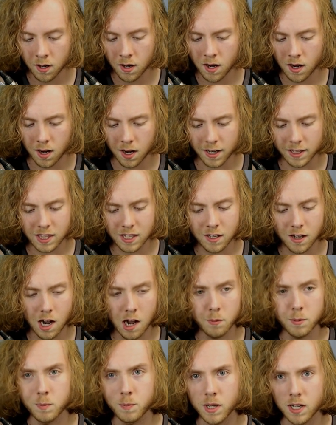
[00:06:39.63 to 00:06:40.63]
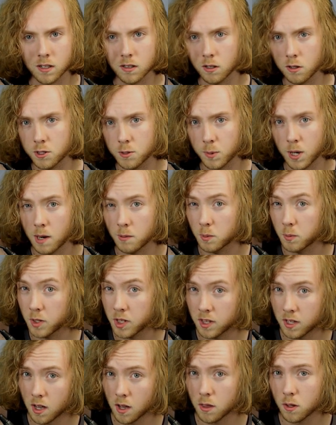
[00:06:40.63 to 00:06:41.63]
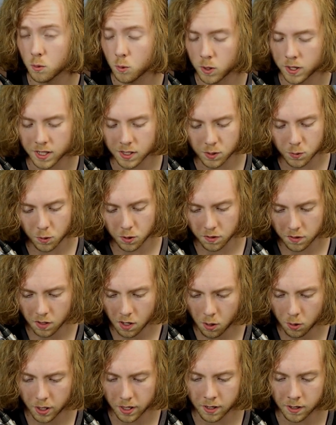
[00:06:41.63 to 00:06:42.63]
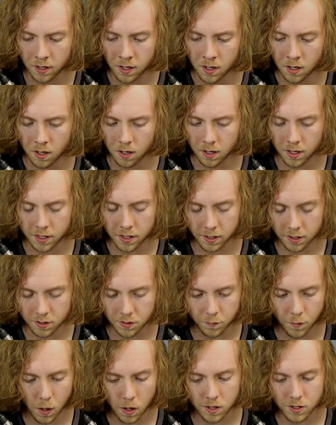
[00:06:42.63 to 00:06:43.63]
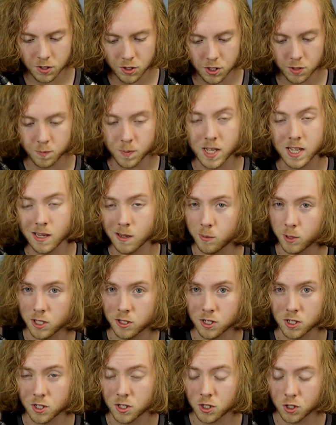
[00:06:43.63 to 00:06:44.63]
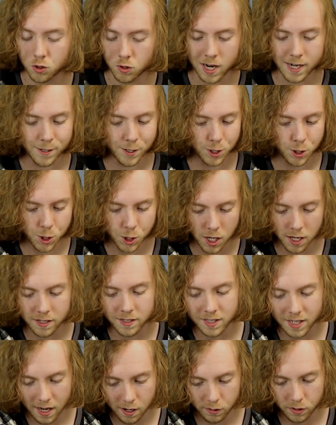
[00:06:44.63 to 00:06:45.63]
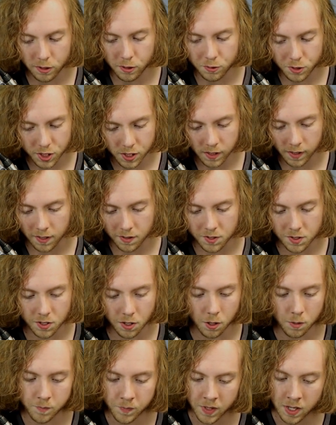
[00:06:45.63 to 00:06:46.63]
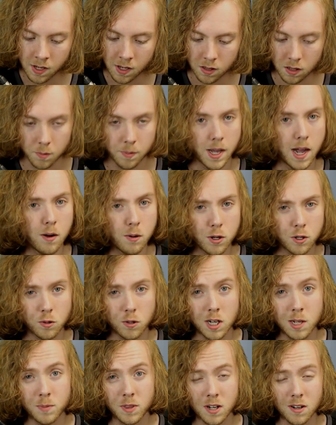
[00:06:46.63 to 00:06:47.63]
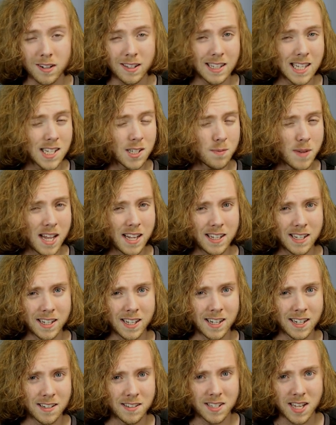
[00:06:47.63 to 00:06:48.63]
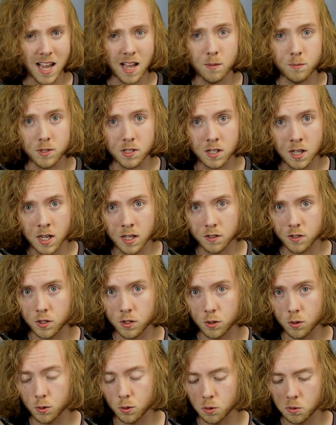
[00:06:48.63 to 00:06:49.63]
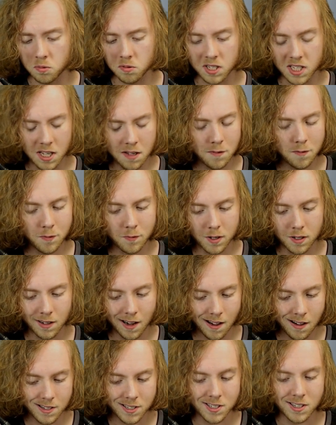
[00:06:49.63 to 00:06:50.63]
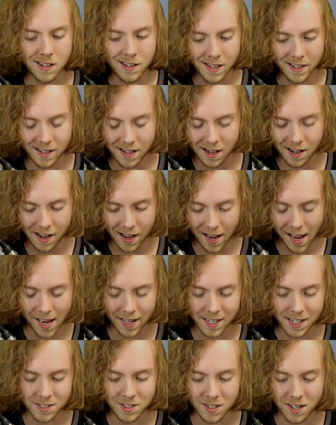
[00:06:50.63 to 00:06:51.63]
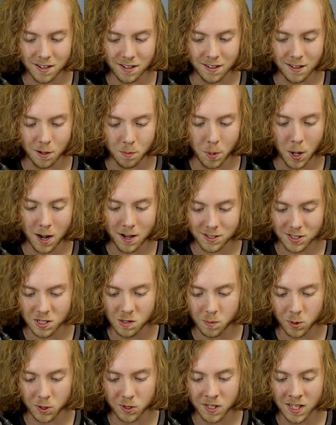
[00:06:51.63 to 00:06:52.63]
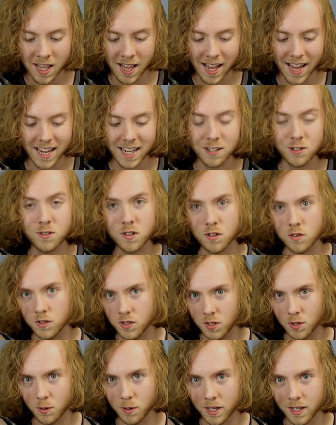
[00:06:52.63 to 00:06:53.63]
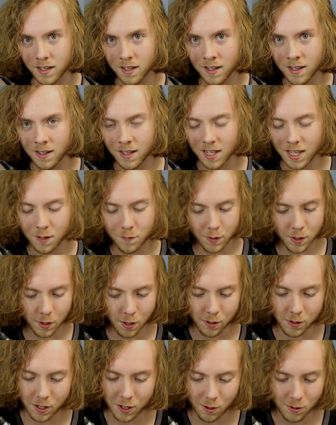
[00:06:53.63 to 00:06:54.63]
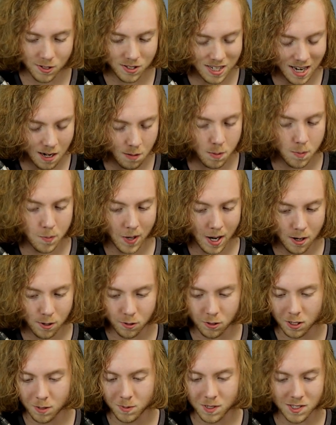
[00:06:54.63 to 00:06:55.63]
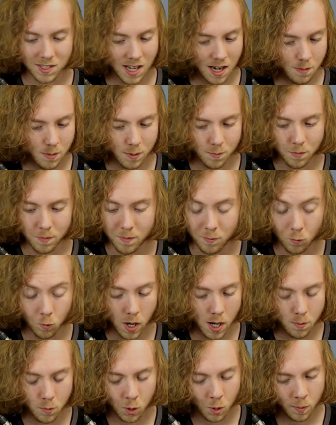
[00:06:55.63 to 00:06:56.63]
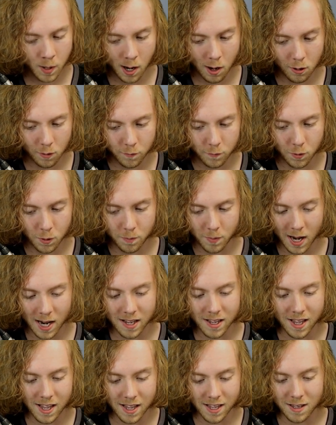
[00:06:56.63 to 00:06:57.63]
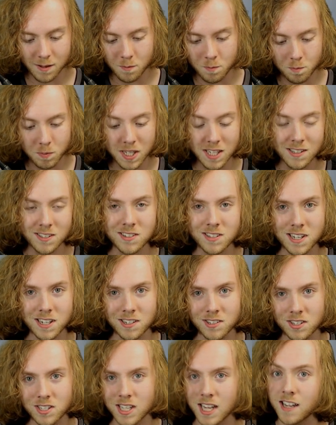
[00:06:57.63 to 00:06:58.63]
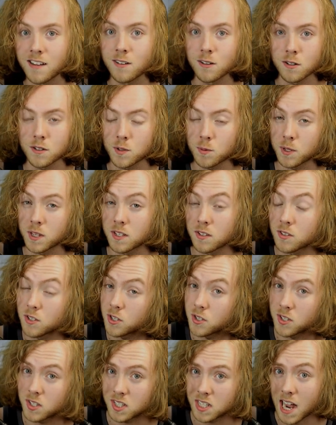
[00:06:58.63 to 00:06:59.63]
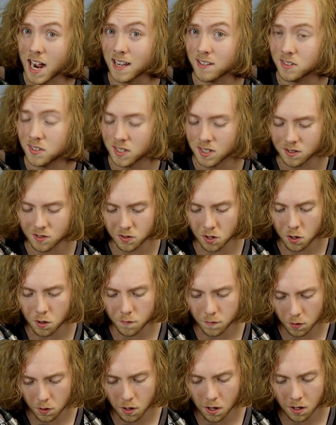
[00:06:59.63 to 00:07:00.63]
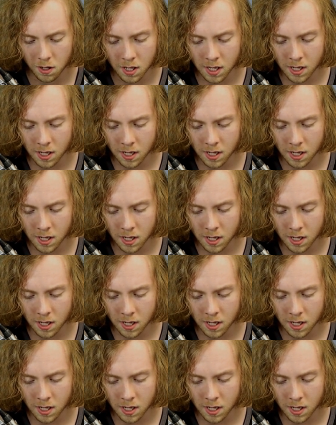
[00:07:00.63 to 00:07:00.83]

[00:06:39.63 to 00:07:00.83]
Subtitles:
I think Kami Piccolo is probably the other one that's worth noting, as far as just being able to just straight shut down Gogeta. So the power creep, they're at least making an attempt to give us a possible answer to it, even though he's gonna be power creeped. He's gonna be way more powerful by a beat stick standards with his just stats and his overall